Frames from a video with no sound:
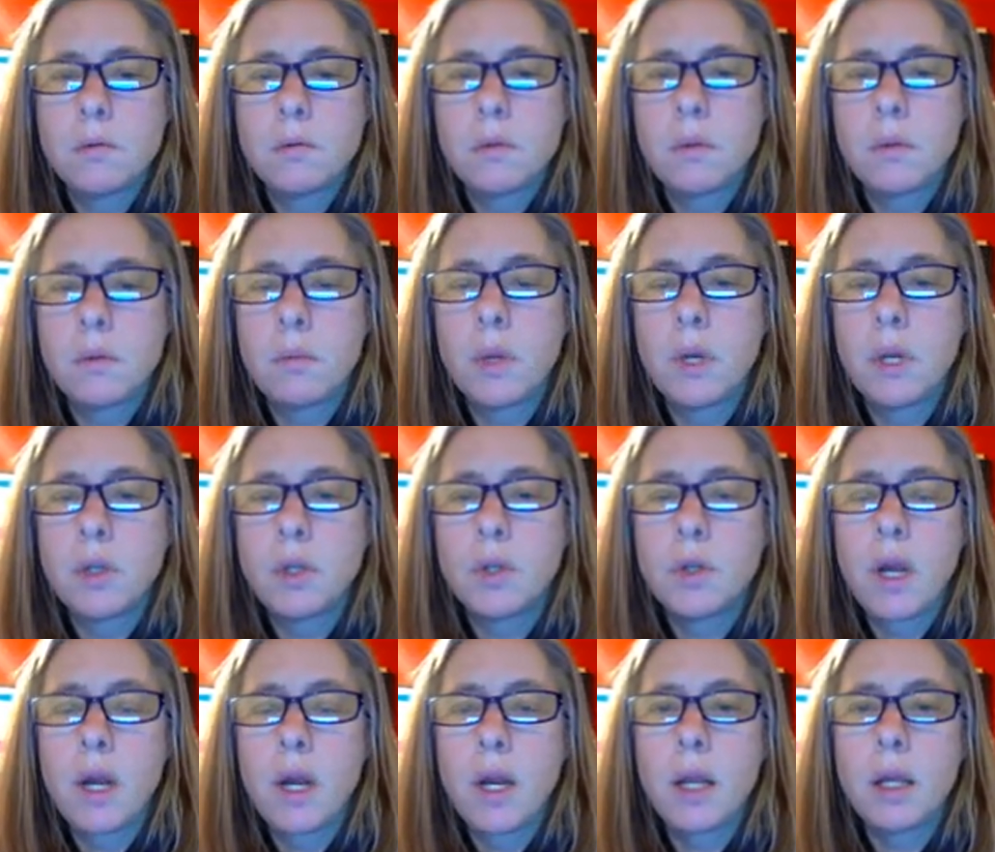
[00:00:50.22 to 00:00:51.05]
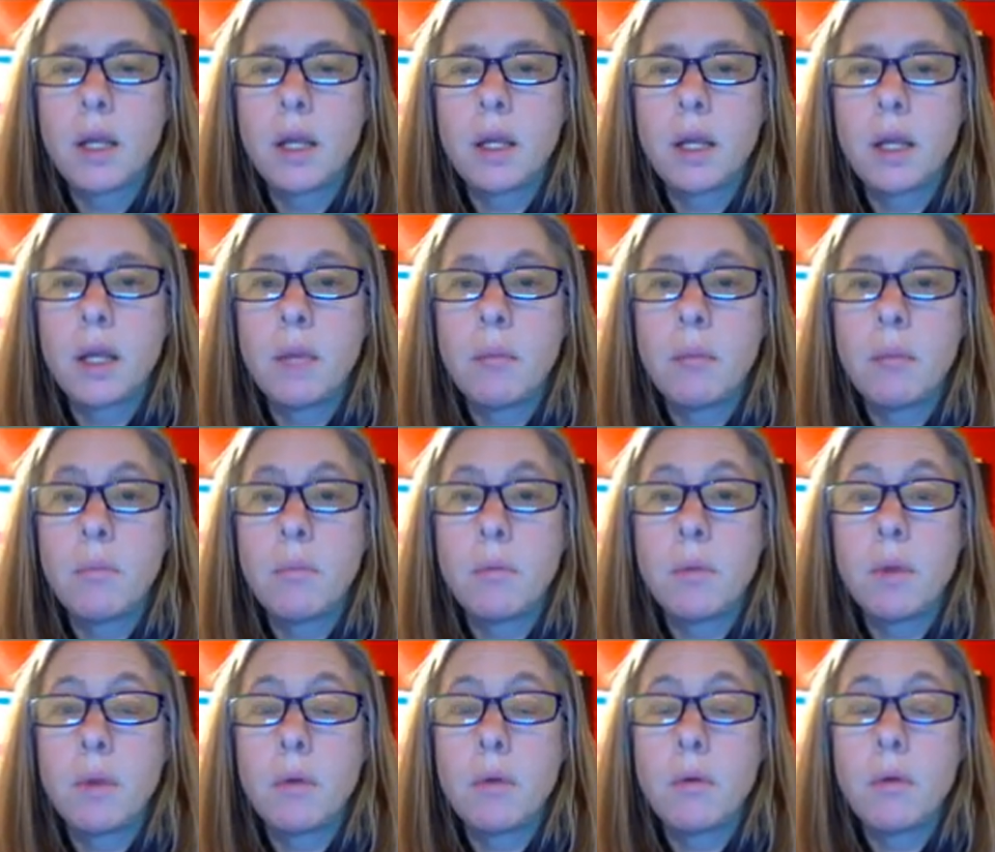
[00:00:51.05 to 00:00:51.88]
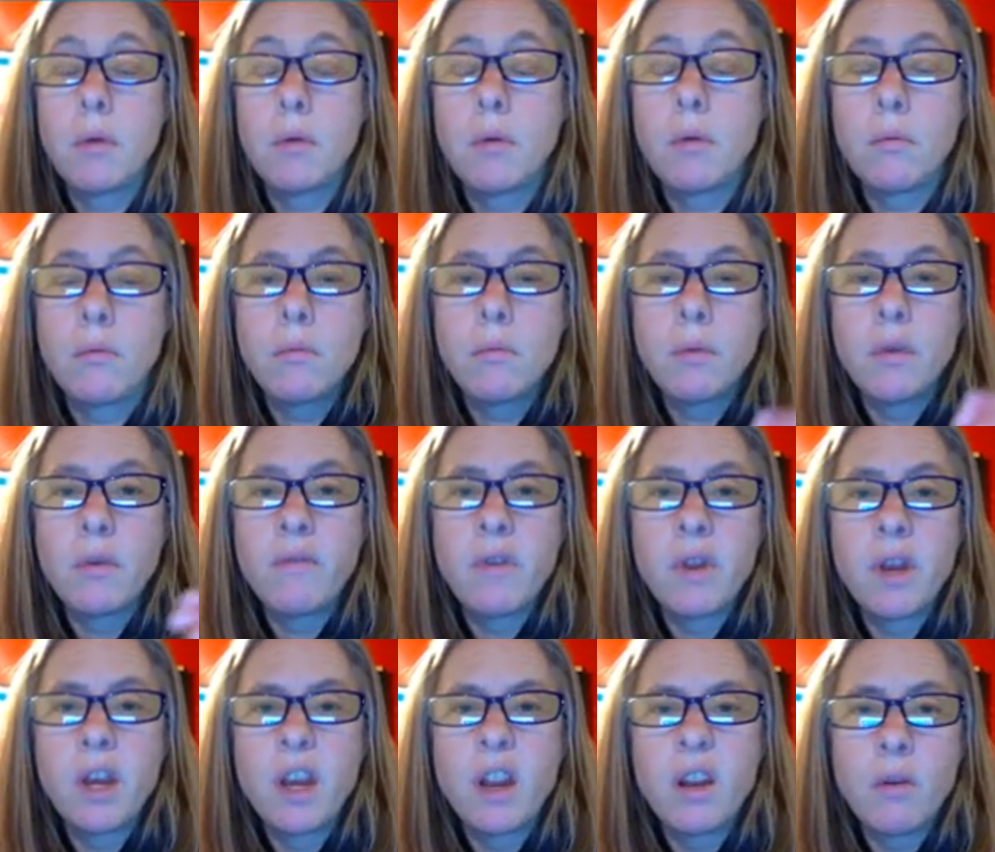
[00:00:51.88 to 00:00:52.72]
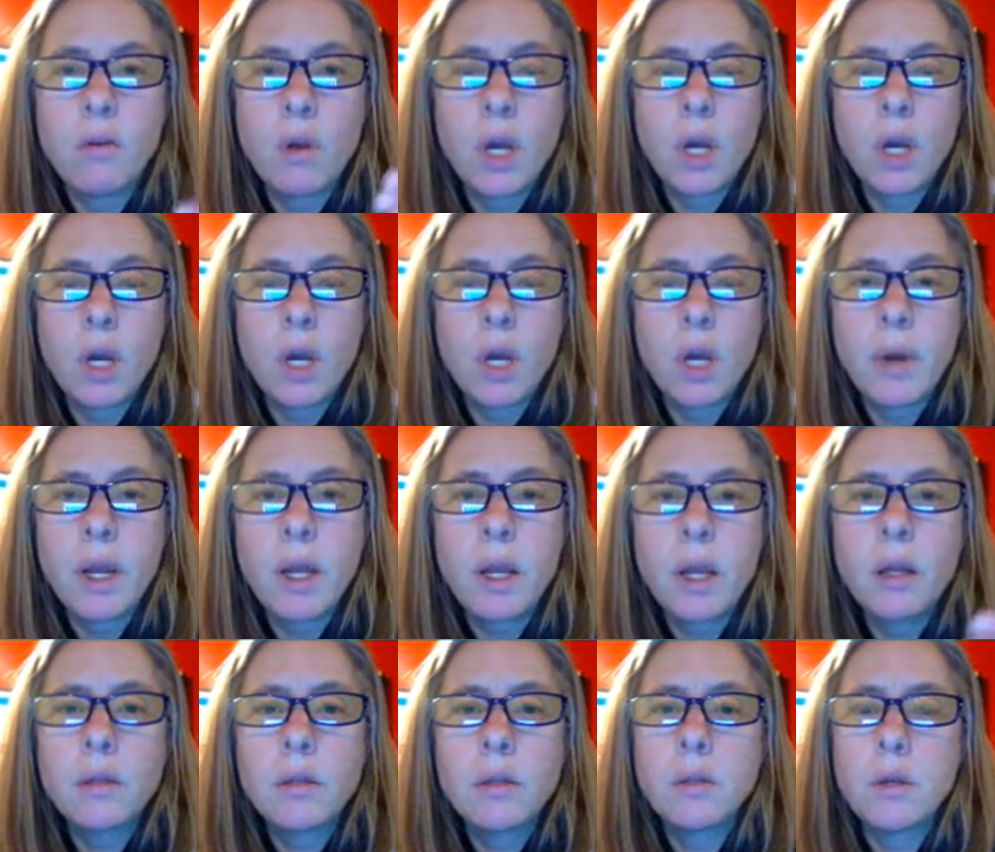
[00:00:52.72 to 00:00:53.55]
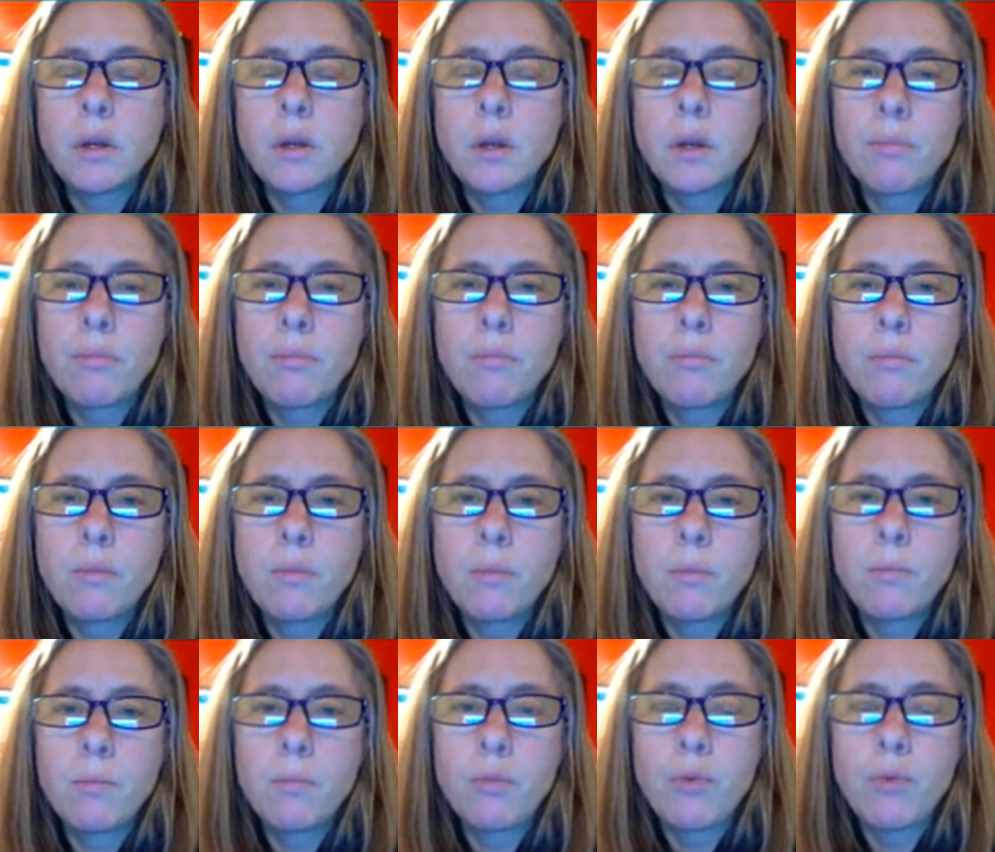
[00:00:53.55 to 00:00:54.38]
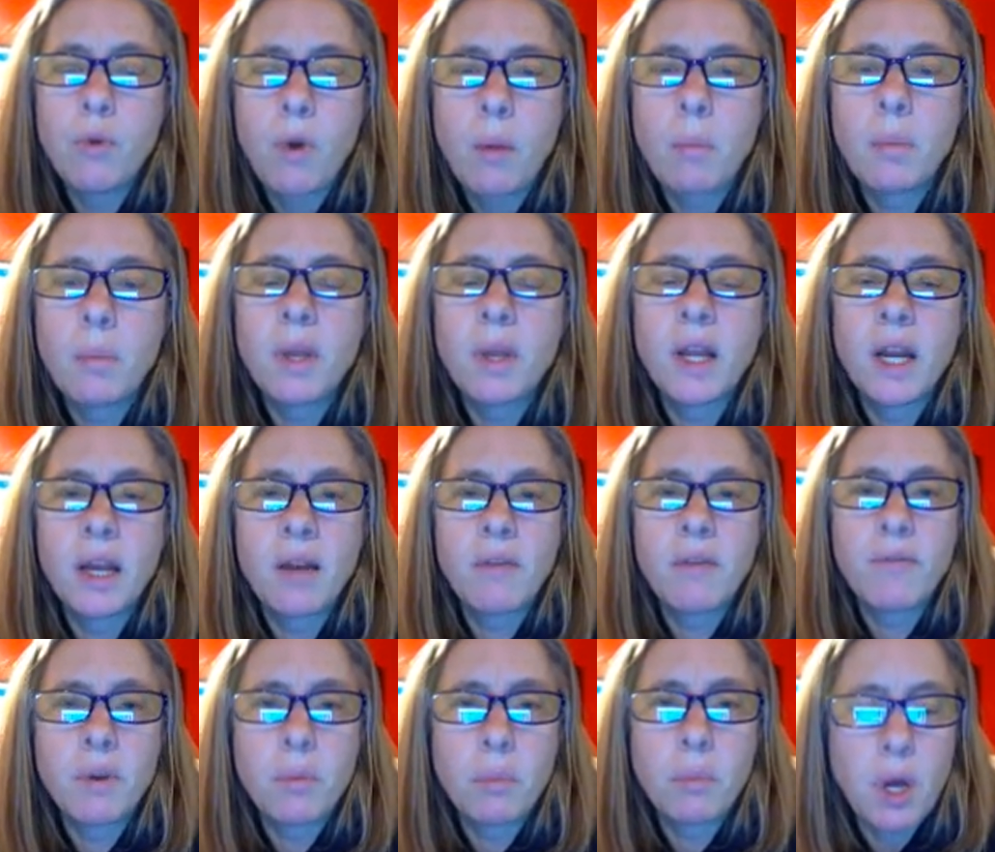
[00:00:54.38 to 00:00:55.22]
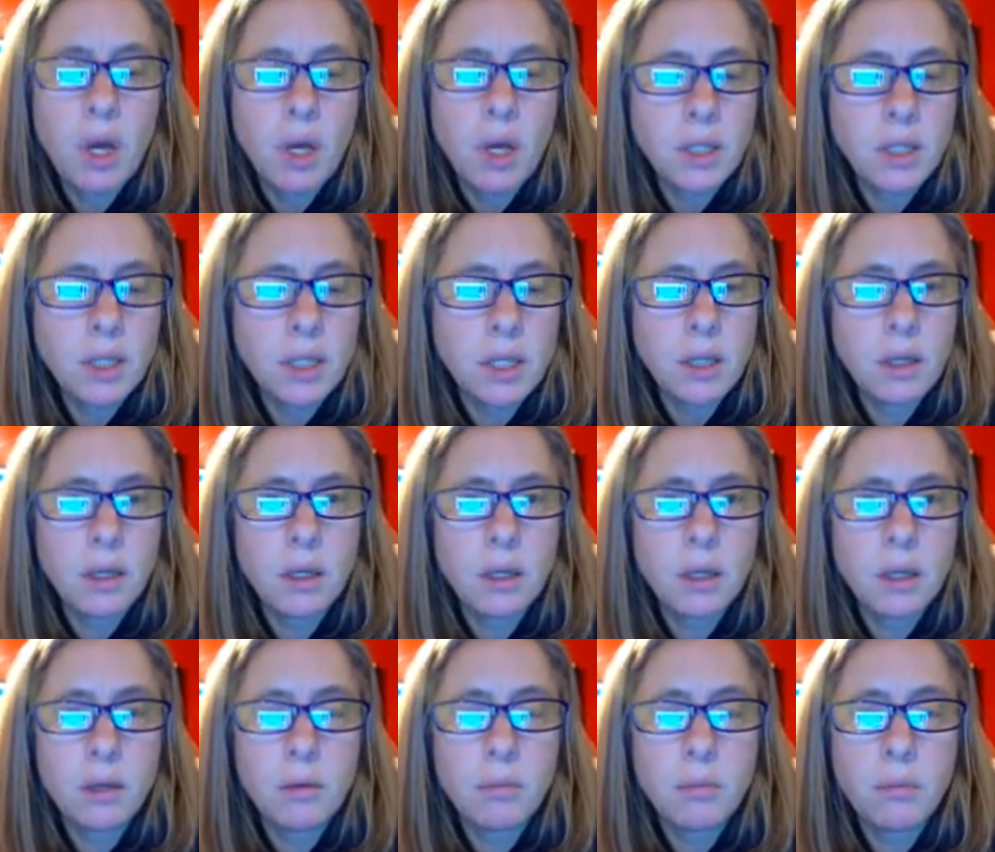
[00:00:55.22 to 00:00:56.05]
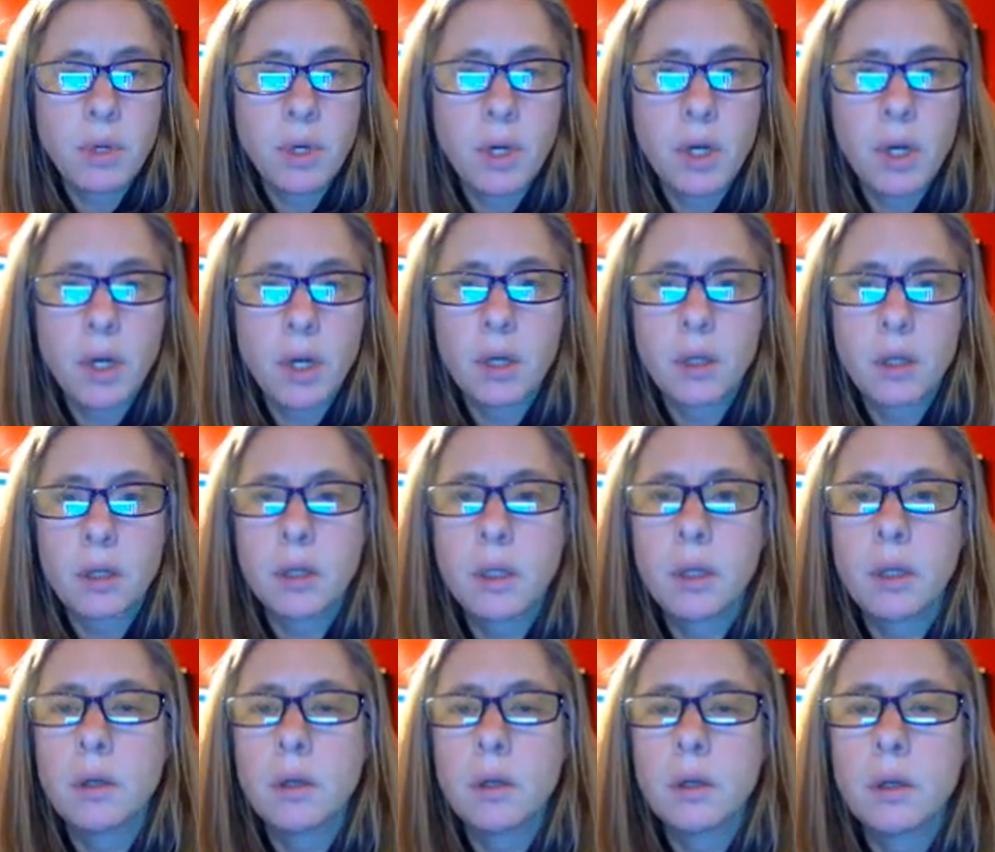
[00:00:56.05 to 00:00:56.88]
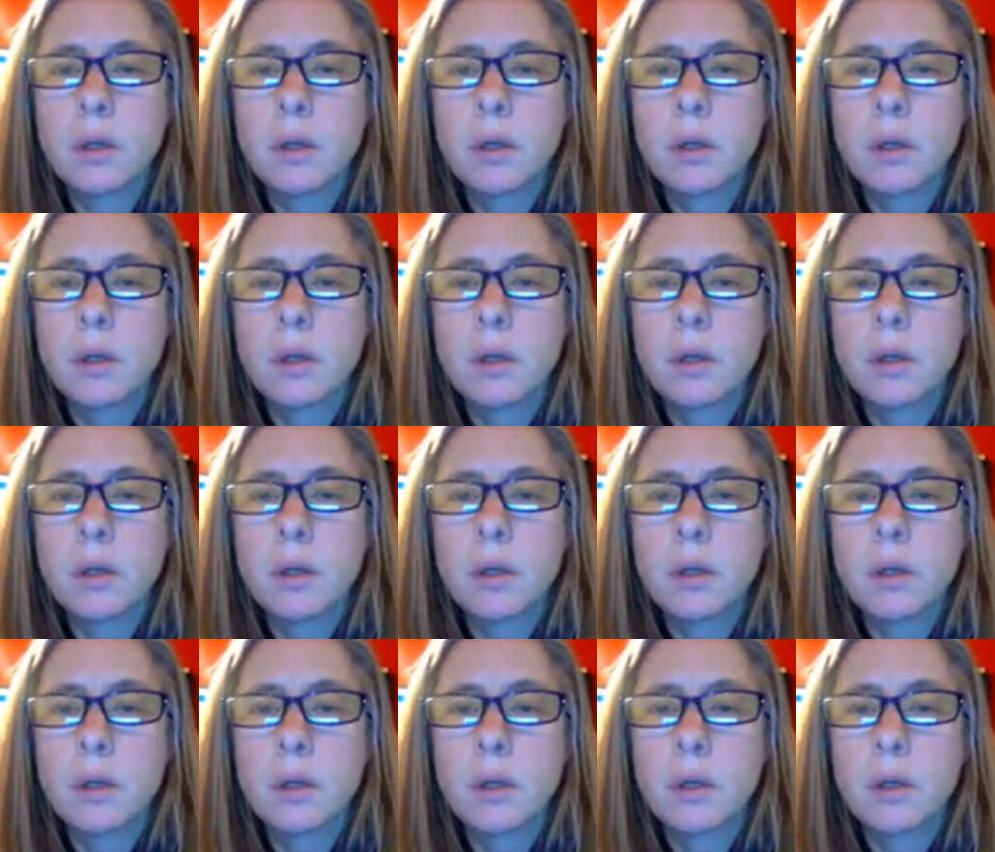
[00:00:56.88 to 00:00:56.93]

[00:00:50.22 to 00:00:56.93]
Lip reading: I'm going to try to keep the video going, so you're probably going to have to pause it periodically.